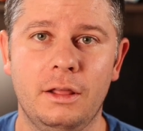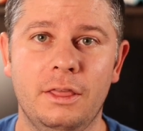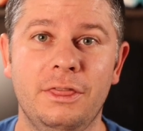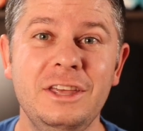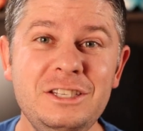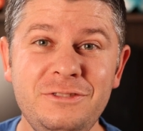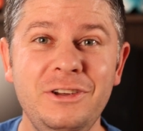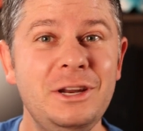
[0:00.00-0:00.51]

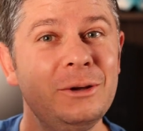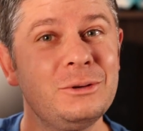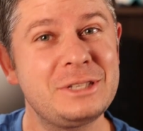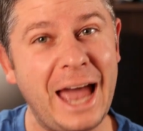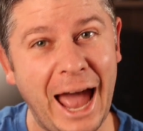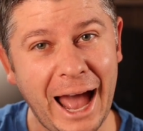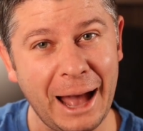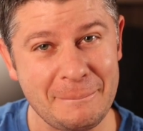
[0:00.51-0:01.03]
This video has
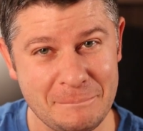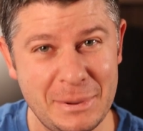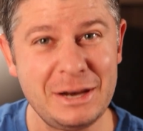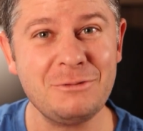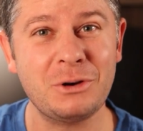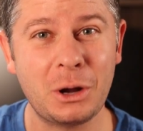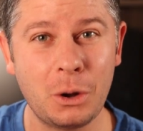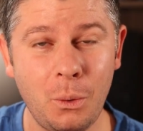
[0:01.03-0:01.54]

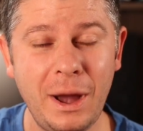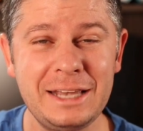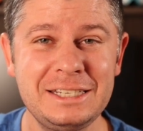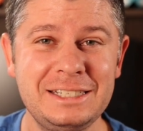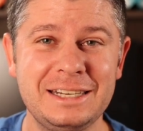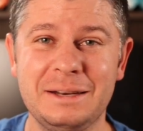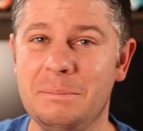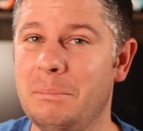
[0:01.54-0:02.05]
been
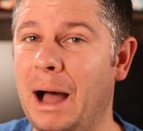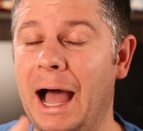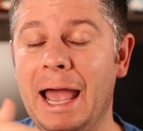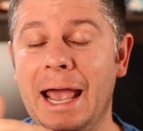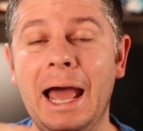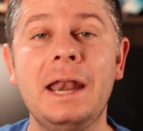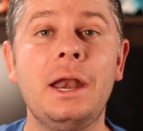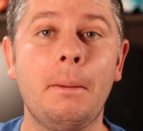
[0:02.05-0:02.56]
requested
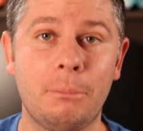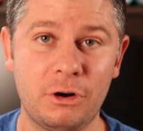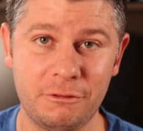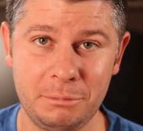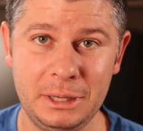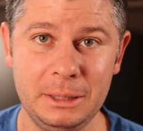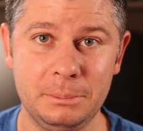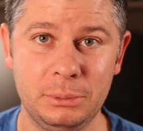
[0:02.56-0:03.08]
by a number
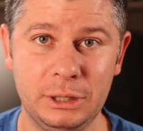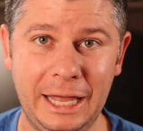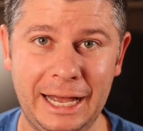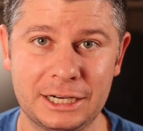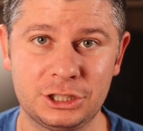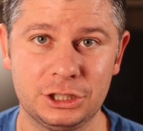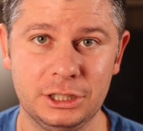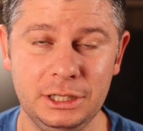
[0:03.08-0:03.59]
of people,
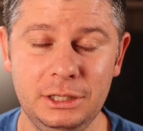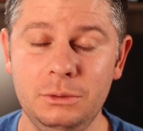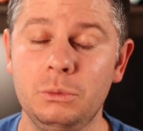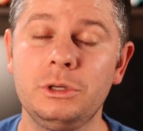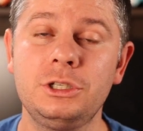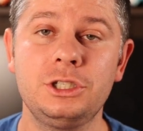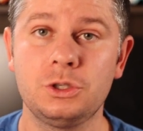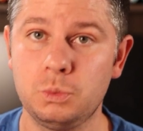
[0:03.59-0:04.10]
actually,
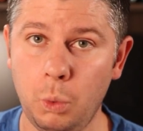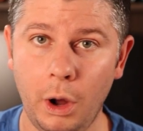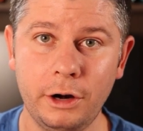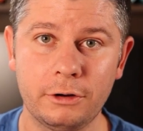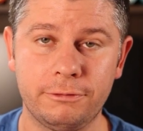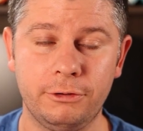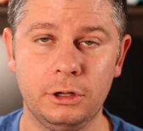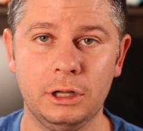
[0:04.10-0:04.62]
which is
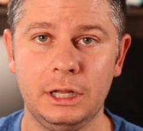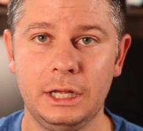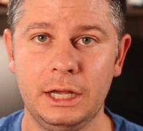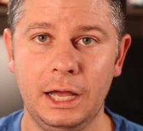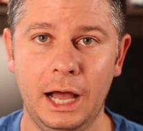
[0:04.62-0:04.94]
wonderful.